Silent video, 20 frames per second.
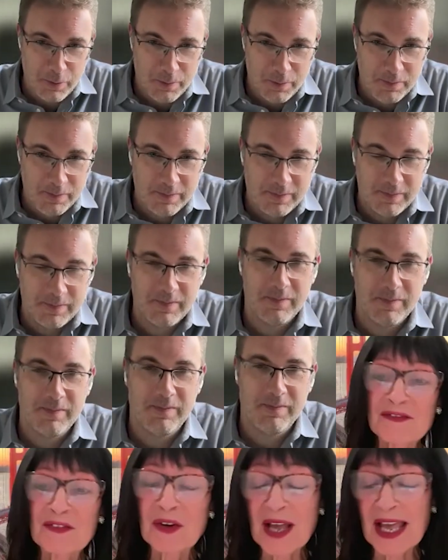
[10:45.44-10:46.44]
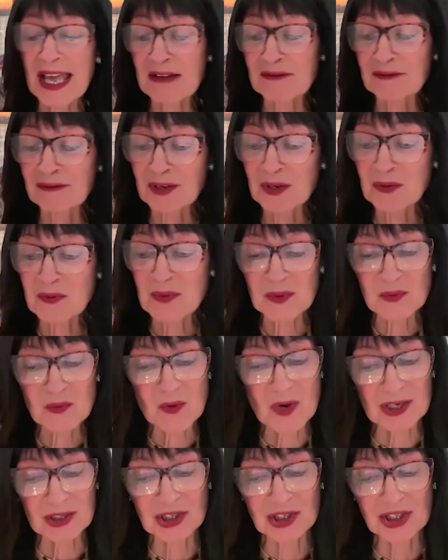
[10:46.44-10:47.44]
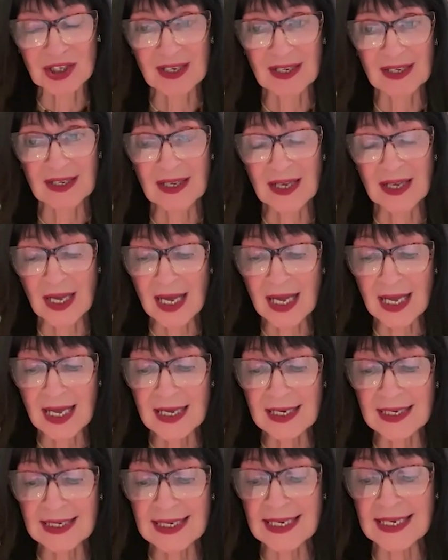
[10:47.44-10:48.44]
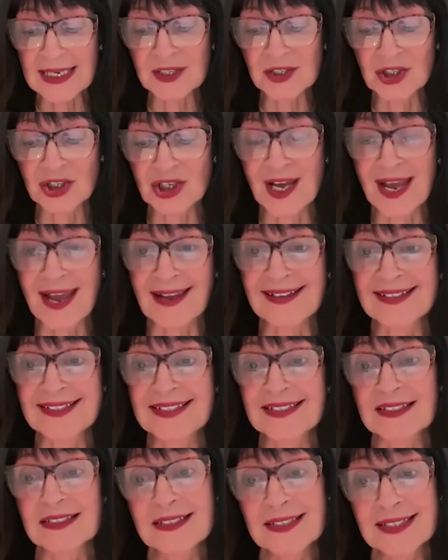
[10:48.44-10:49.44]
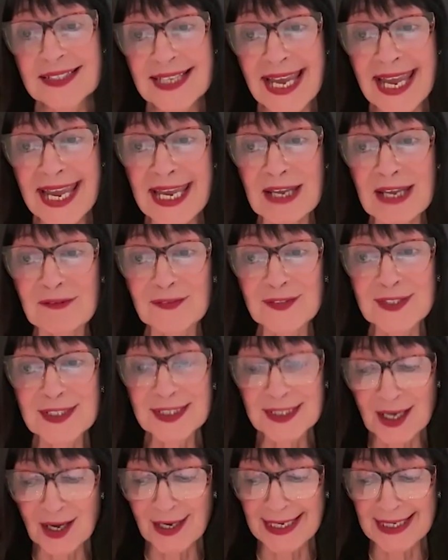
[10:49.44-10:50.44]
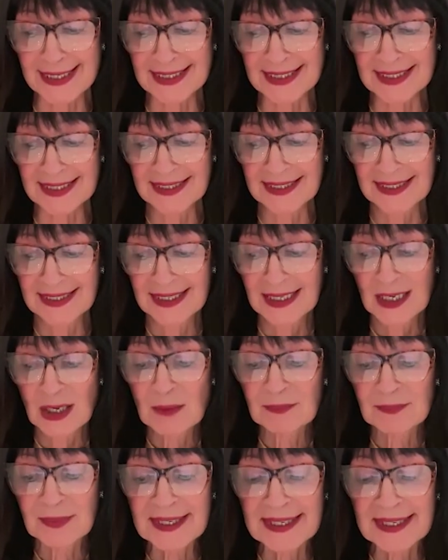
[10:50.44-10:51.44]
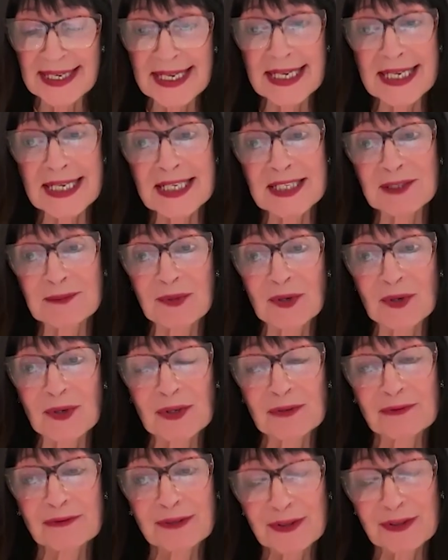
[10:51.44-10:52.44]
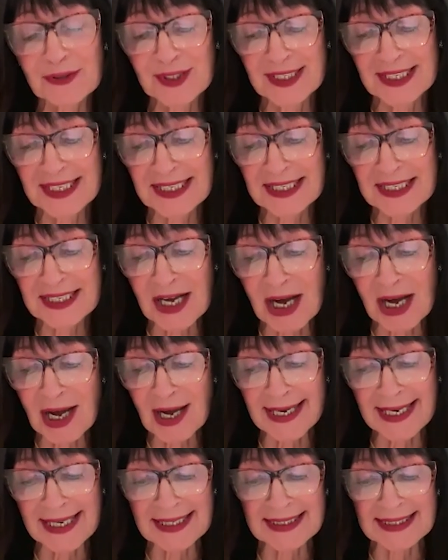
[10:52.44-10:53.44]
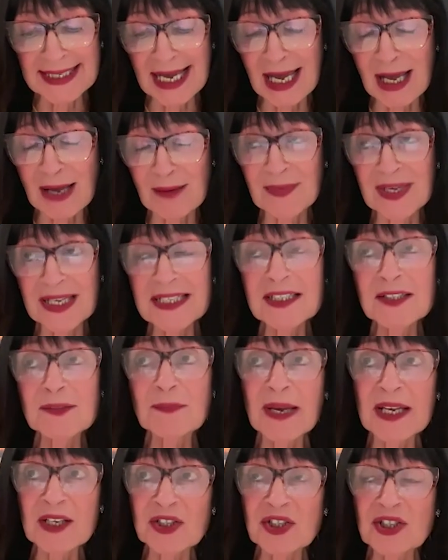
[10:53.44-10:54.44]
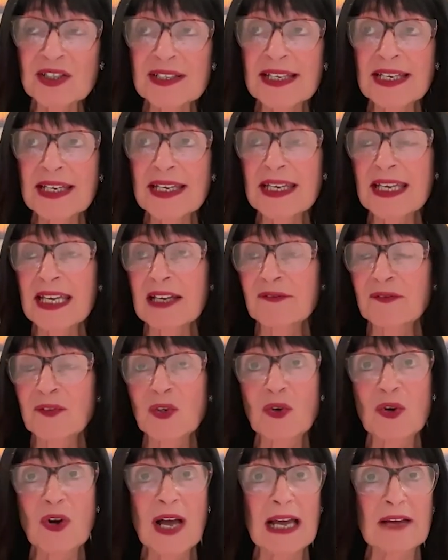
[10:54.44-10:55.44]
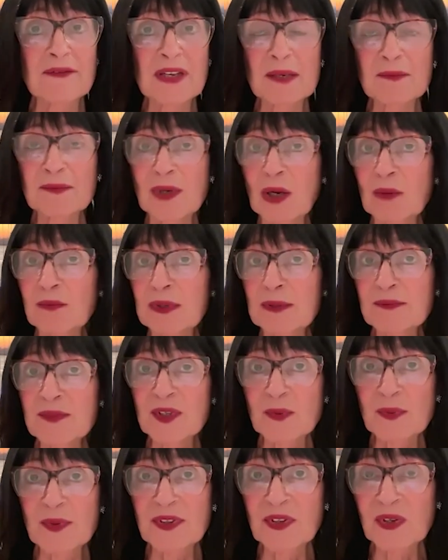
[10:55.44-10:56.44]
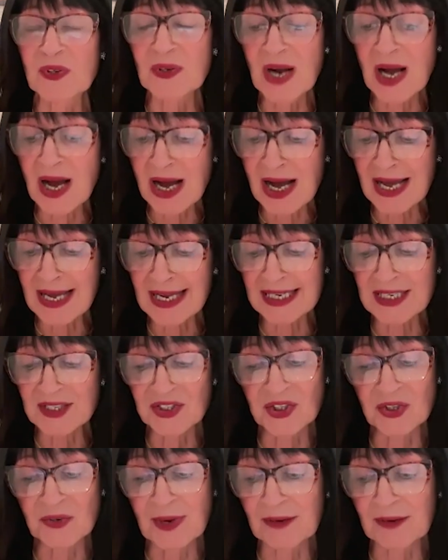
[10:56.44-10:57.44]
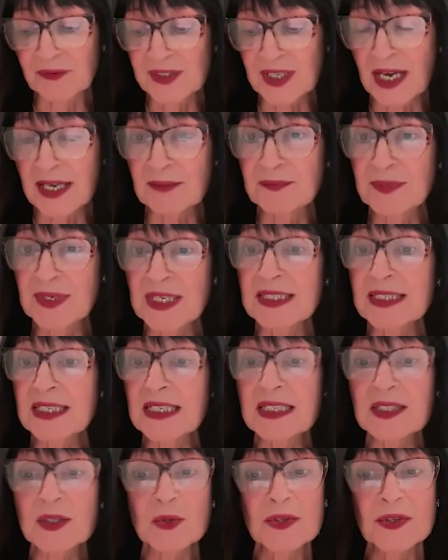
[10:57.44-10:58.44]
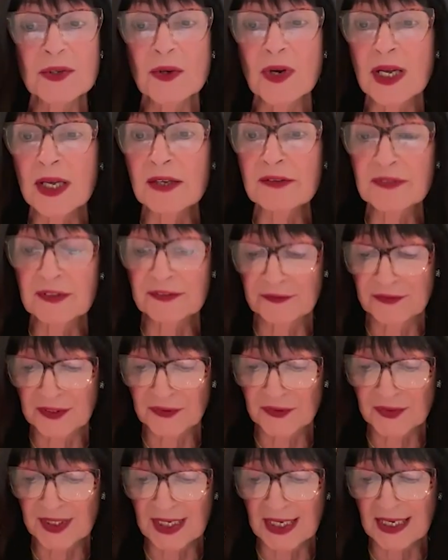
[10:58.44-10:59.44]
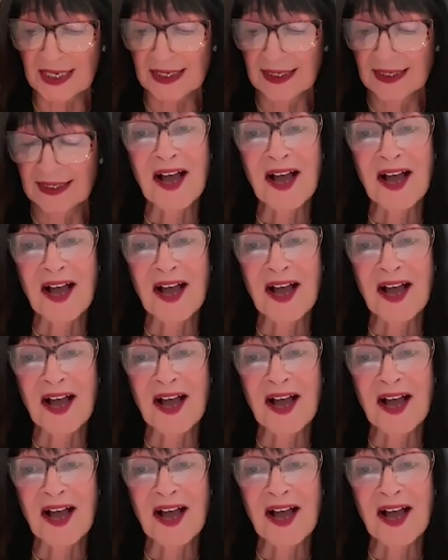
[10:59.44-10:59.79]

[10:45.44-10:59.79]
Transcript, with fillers: you. Great. For everyone watching, early checks save sight. Please book a routine eye exam, especially if you're having problems with your eyes, you have diabetes, or you're over 50.